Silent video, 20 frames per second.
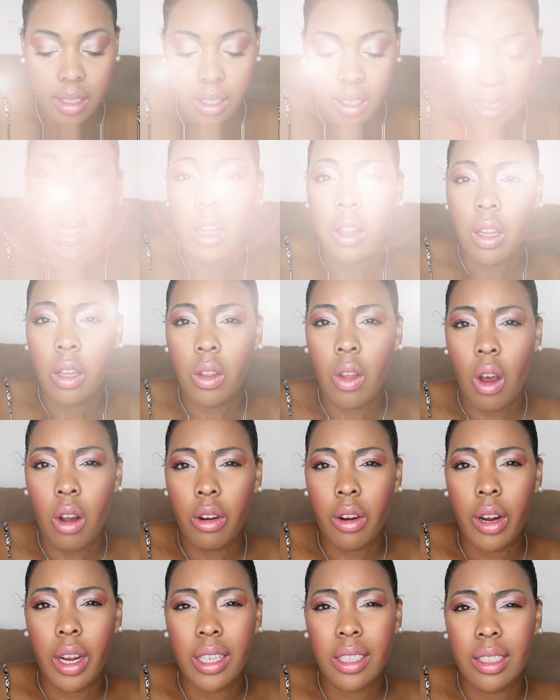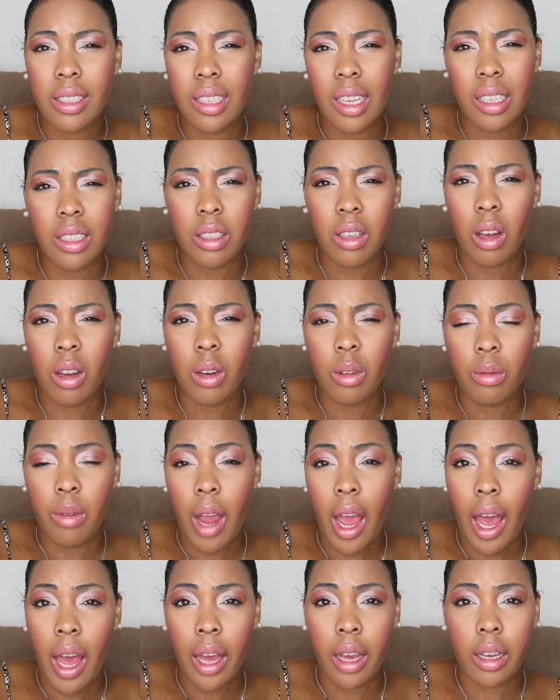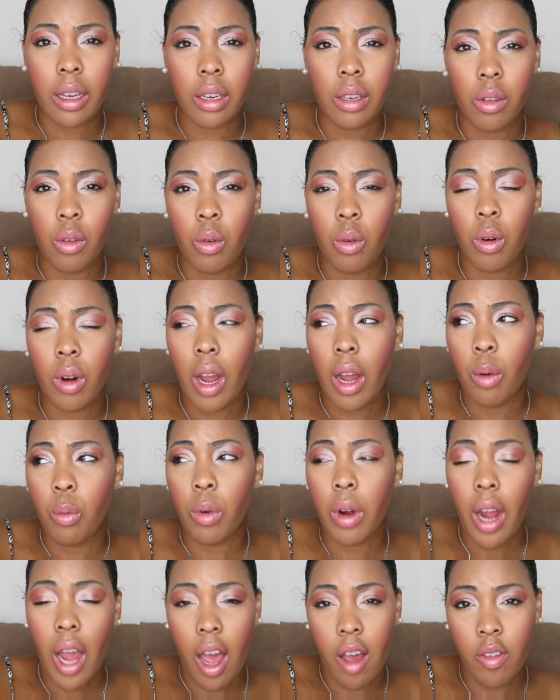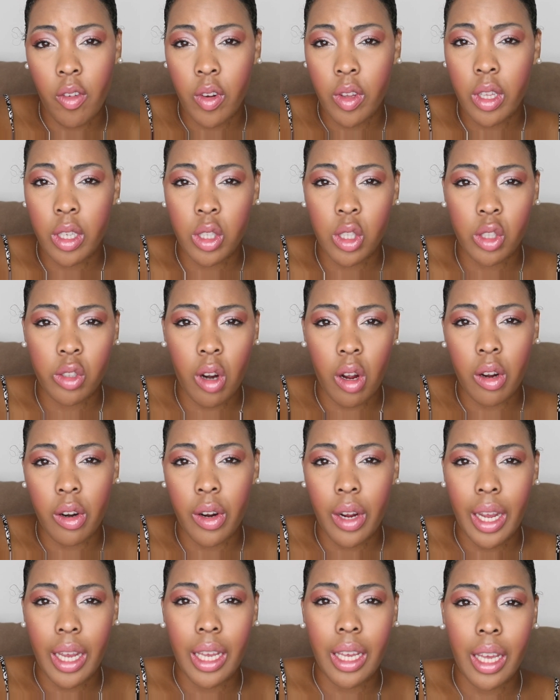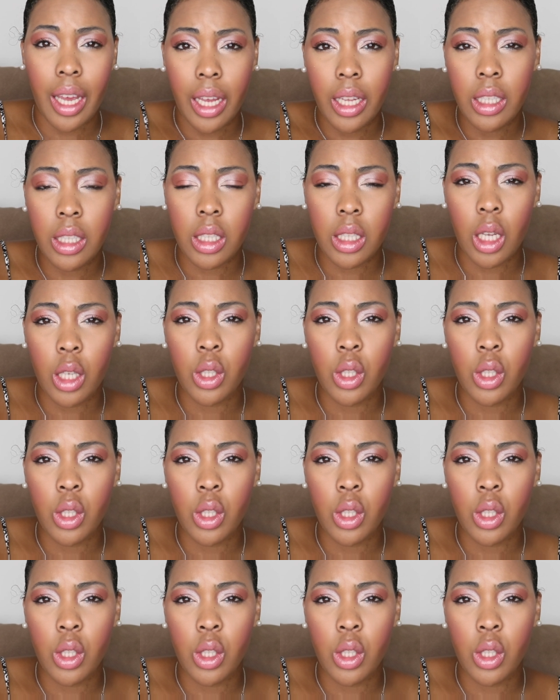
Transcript: And the longer it sits on a rack or wherever, the stronger it gets.